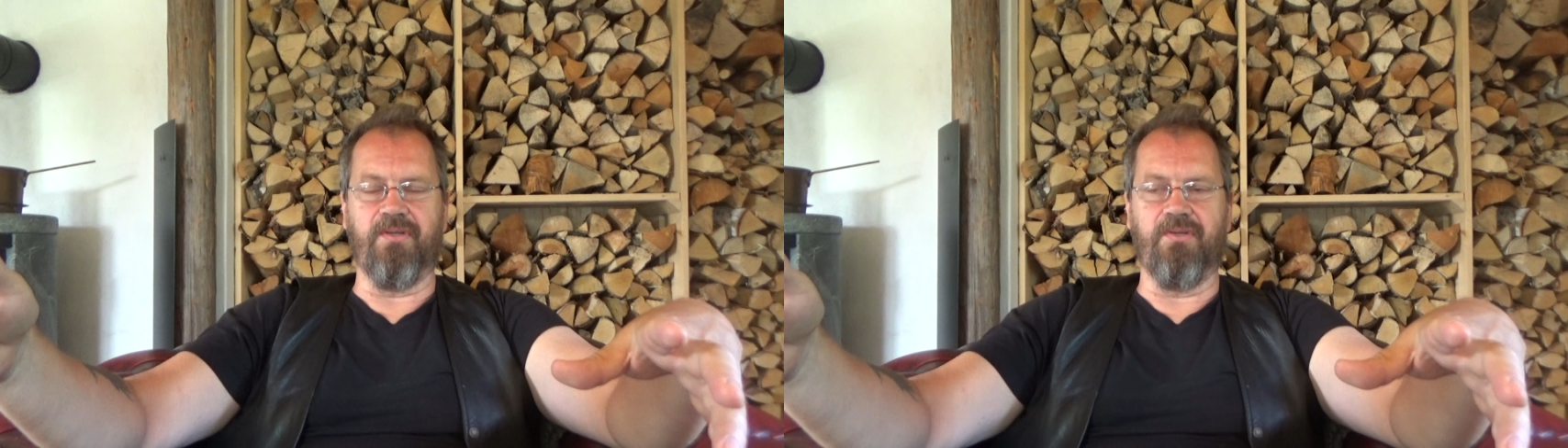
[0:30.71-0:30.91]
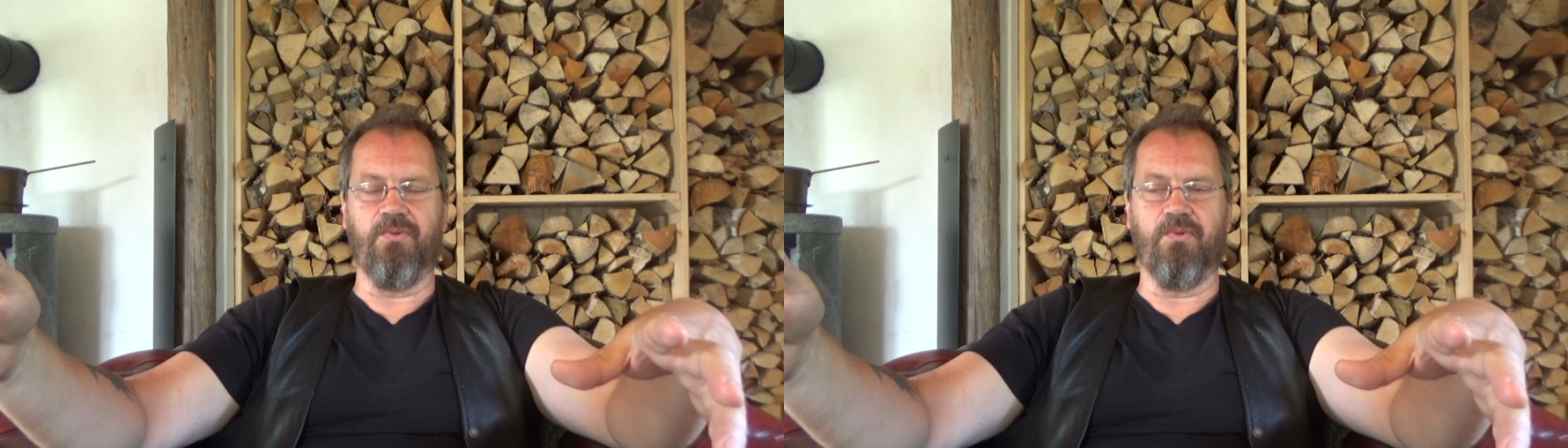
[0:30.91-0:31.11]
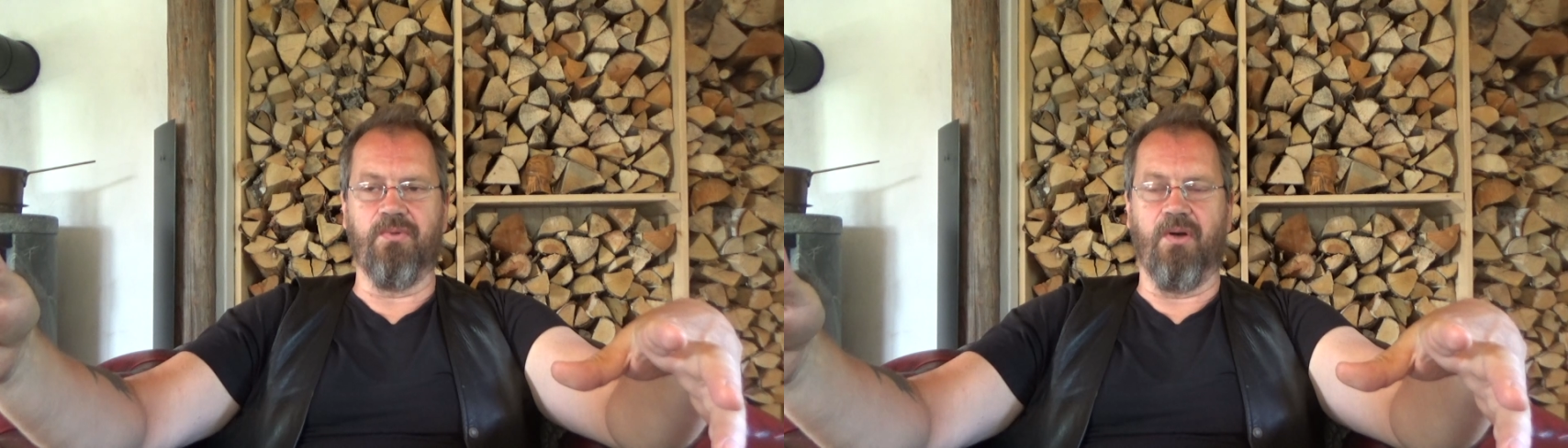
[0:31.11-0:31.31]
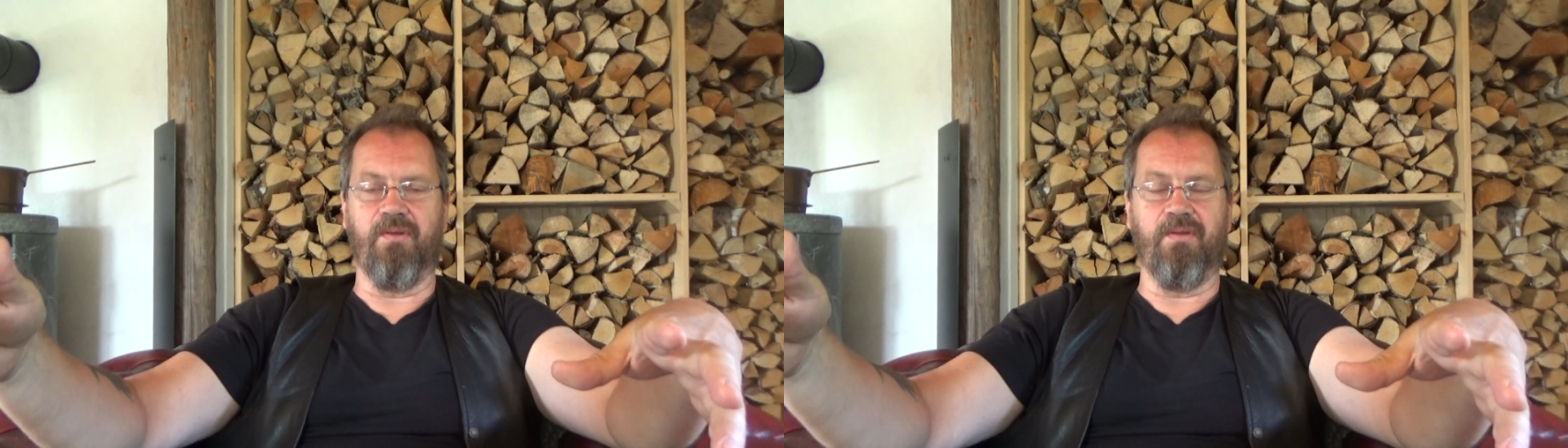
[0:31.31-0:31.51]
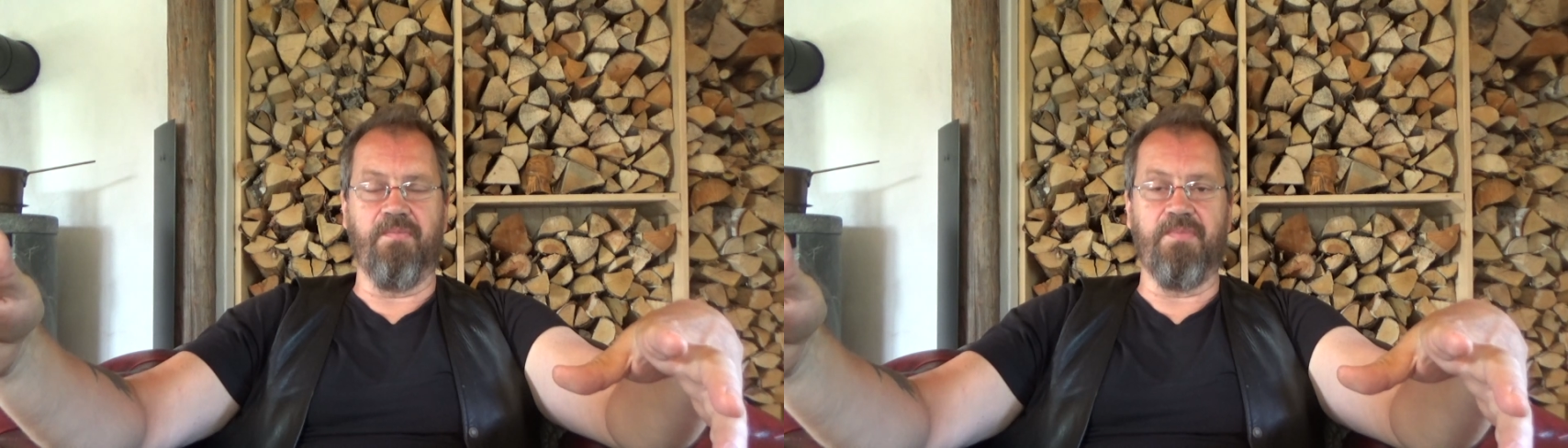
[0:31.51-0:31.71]
you
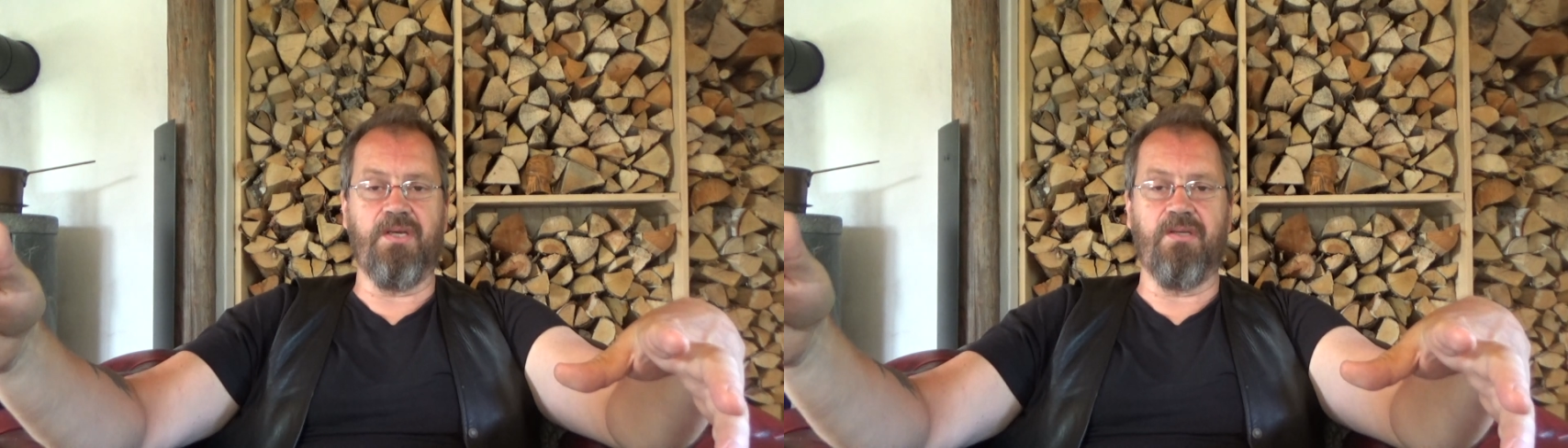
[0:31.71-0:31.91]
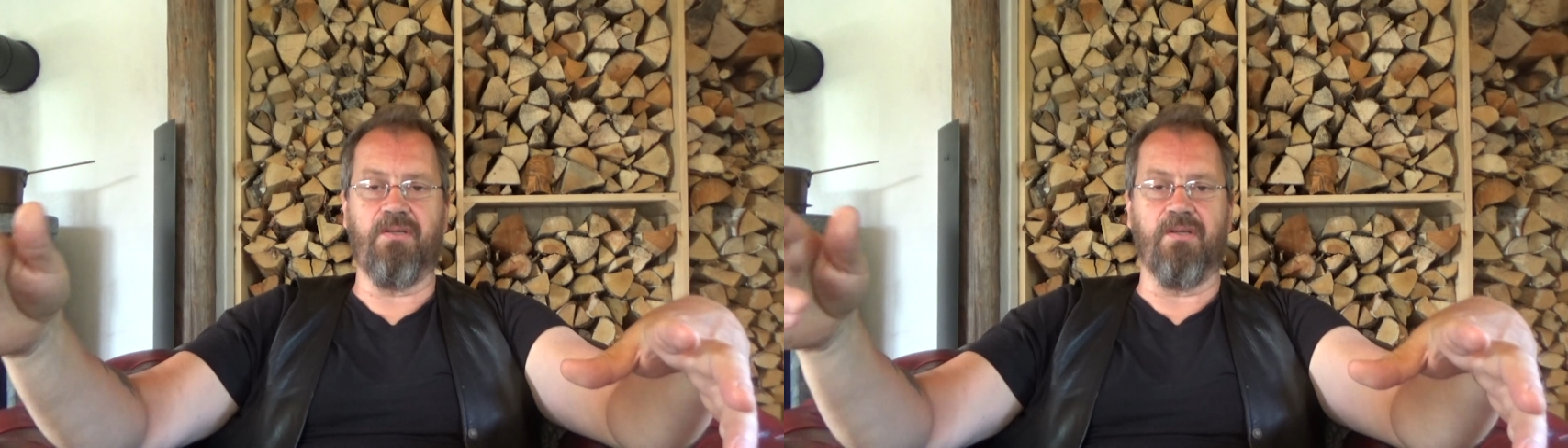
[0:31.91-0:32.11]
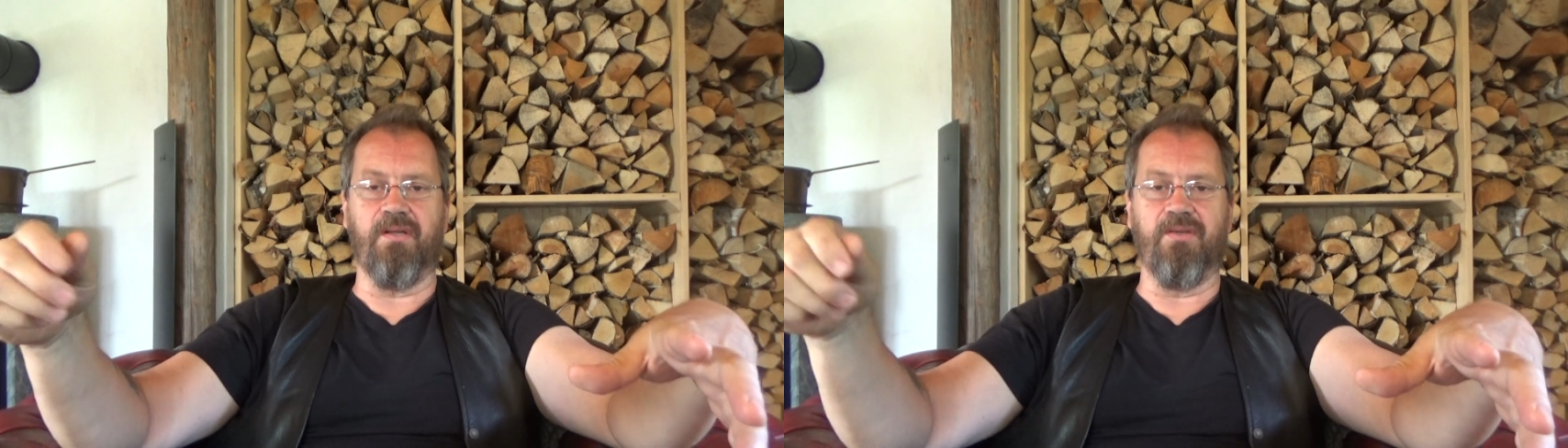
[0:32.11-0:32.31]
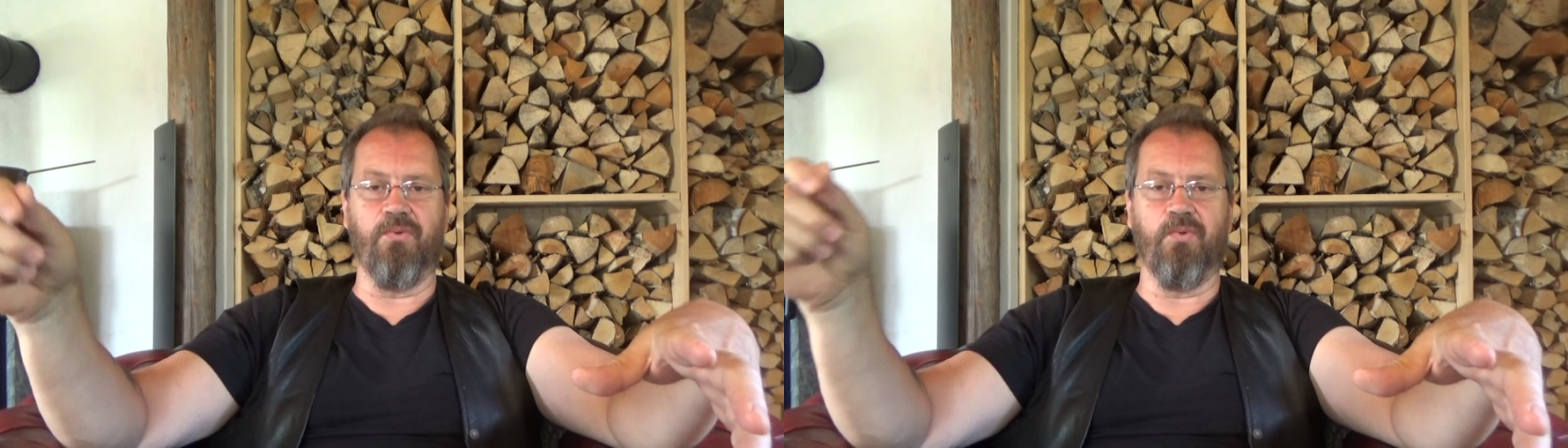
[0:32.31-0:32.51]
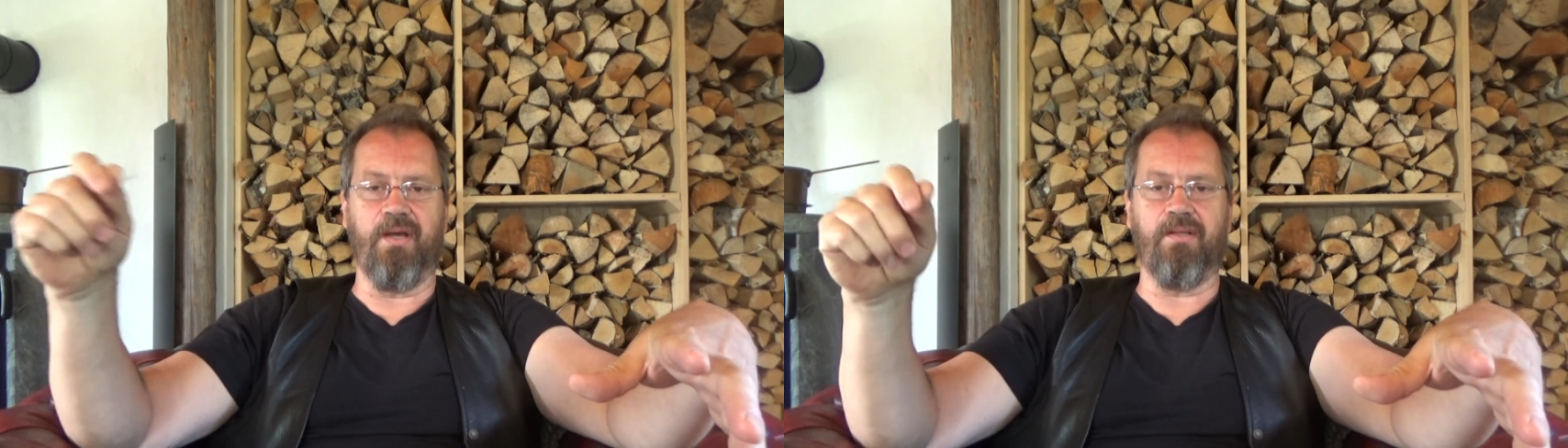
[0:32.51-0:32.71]
immediately
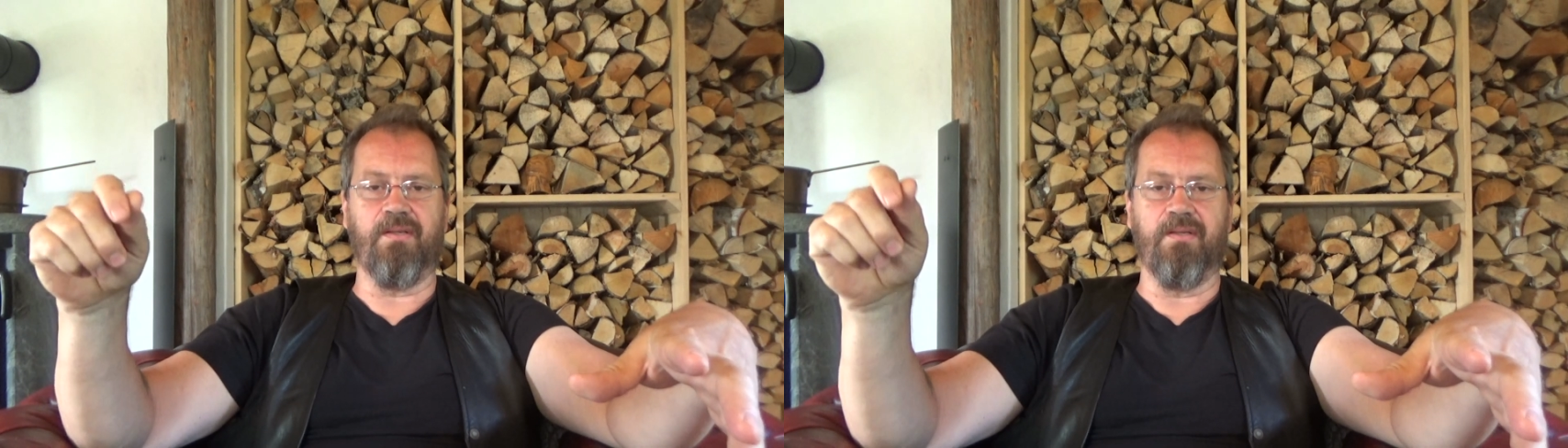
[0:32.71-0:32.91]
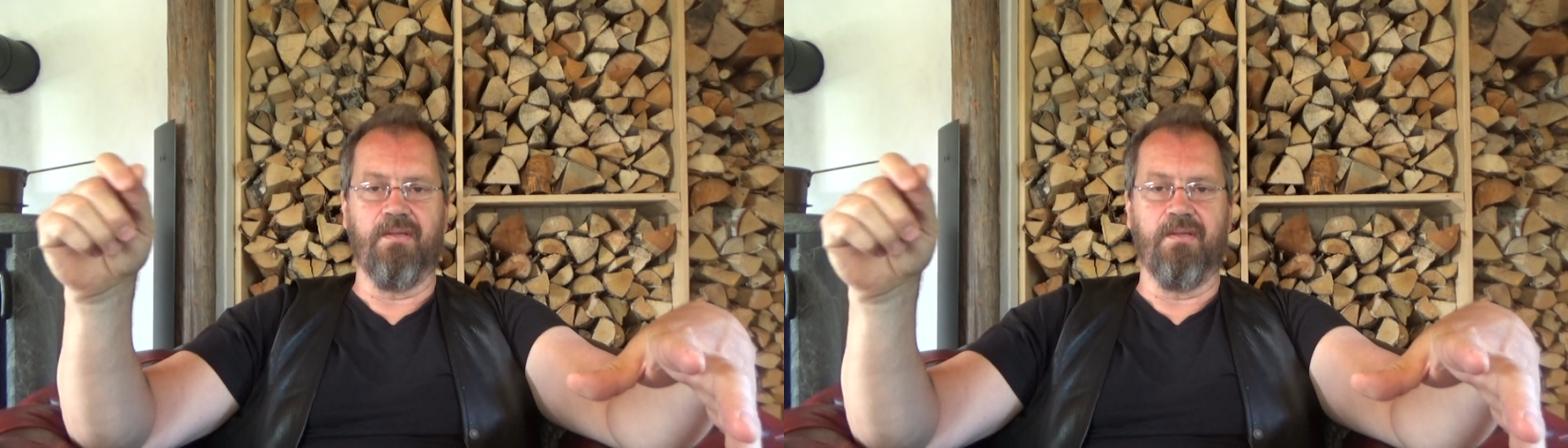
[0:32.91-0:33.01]
you write,